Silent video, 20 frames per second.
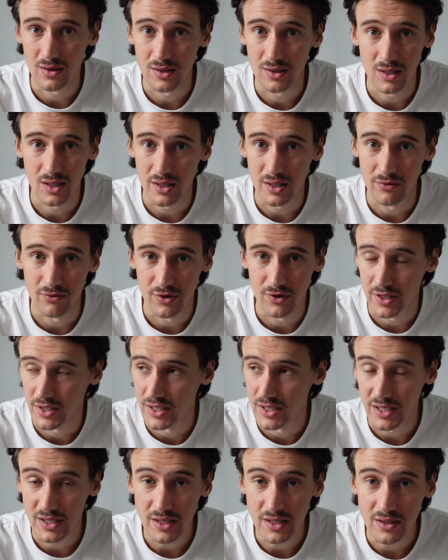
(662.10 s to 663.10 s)
like a fucking
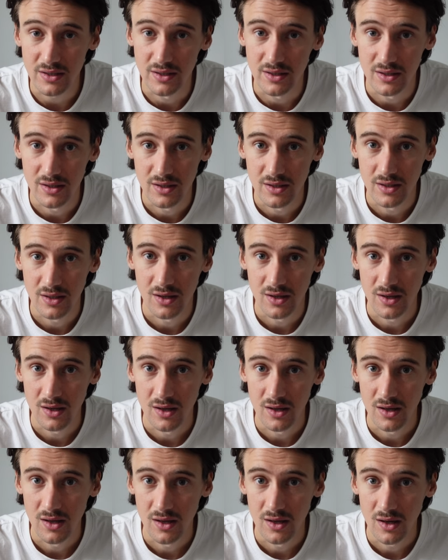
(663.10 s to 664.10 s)
idiot.
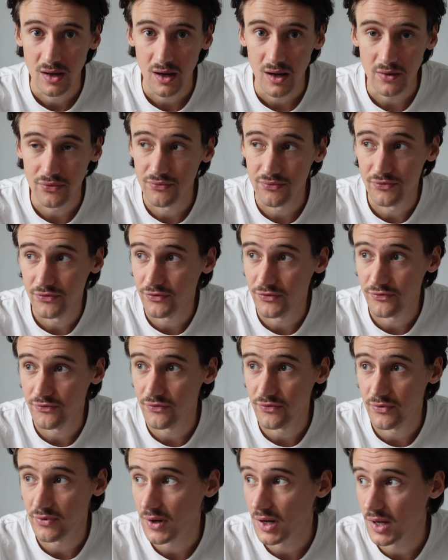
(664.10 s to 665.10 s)
I,
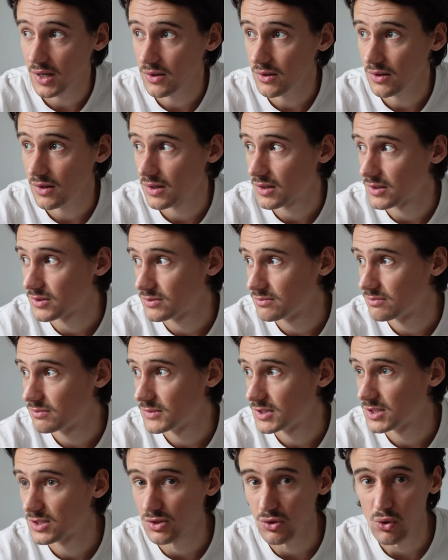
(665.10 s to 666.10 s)
I look like a
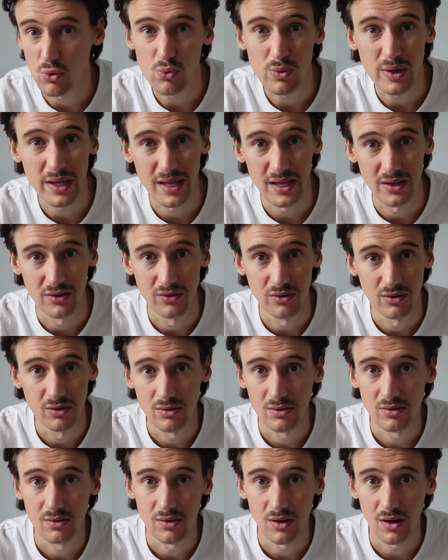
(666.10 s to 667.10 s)
school kid
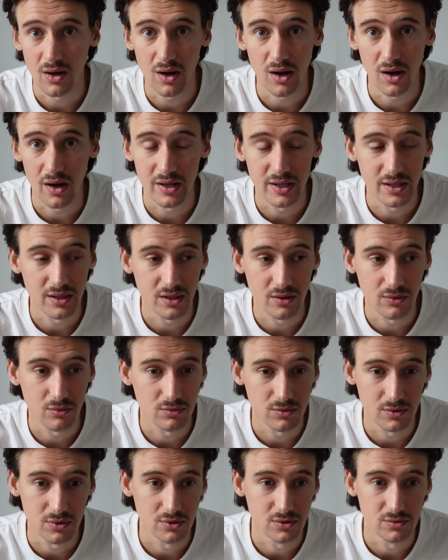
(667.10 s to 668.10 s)
I,
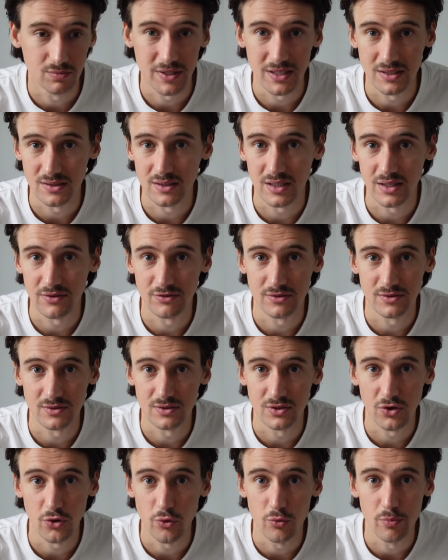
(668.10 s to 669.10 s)
who's been given
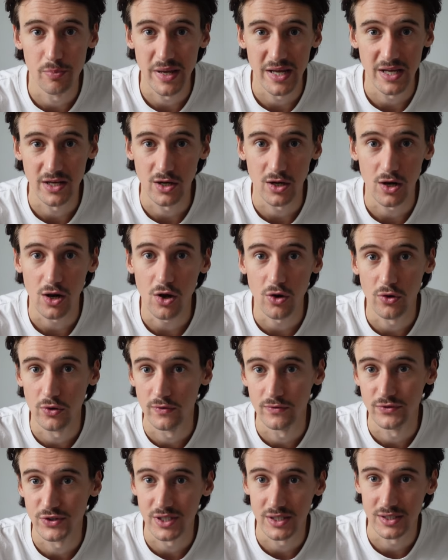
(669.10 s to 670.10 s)
too big of
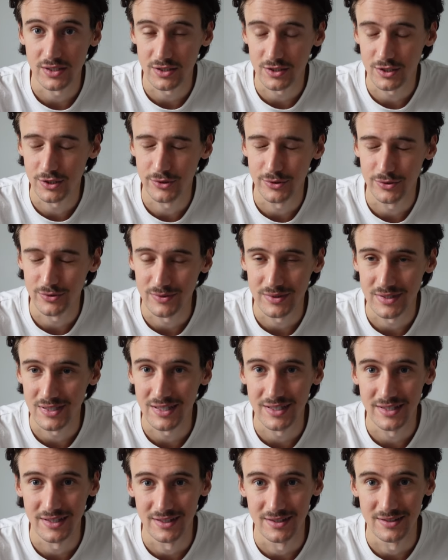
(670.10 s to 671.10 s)
clothes. It just looks
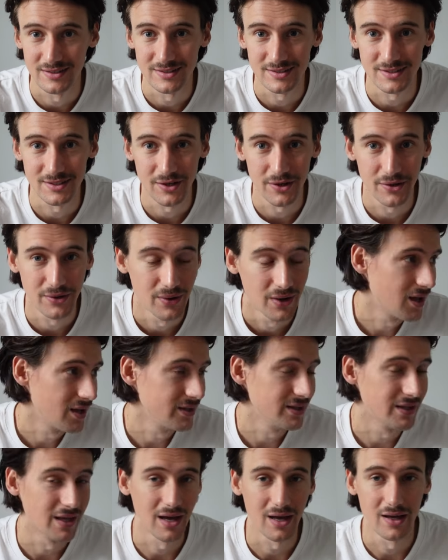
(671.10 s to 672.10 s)
ridiculous. So
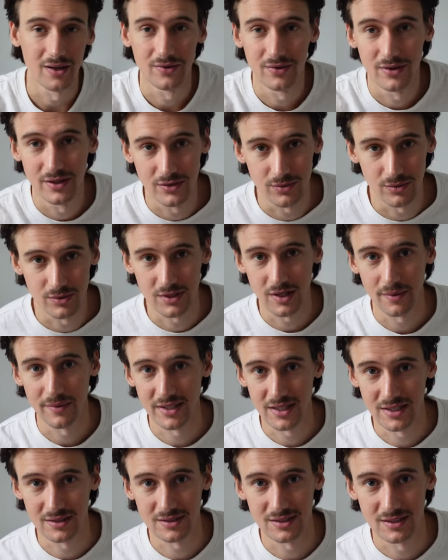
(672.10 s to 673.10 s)
yeah, these ones coming
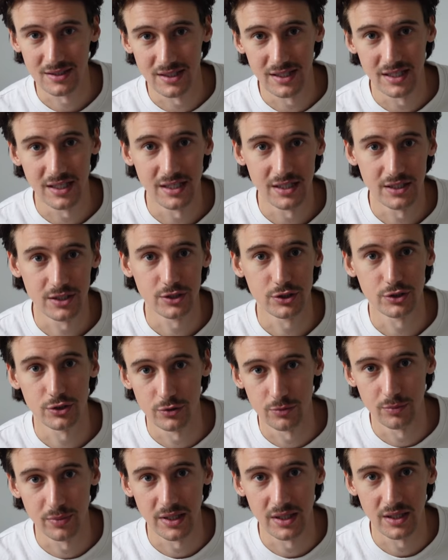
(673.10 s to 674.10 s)
down to the knee
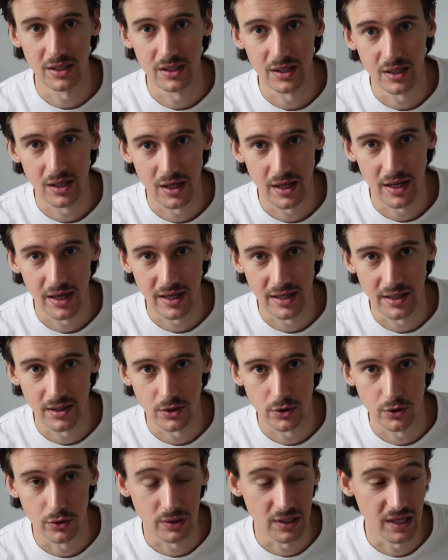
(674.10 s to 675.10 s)
should be a
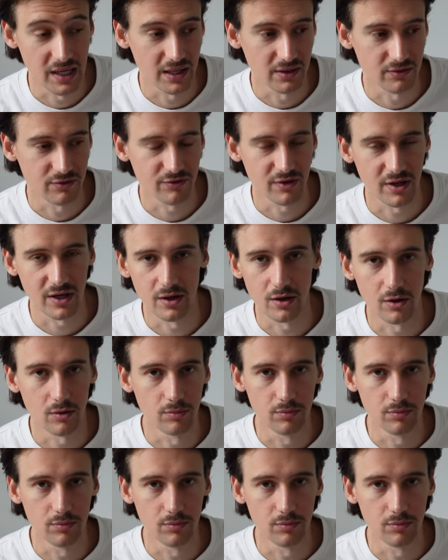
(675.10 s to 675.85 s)
good length and I'll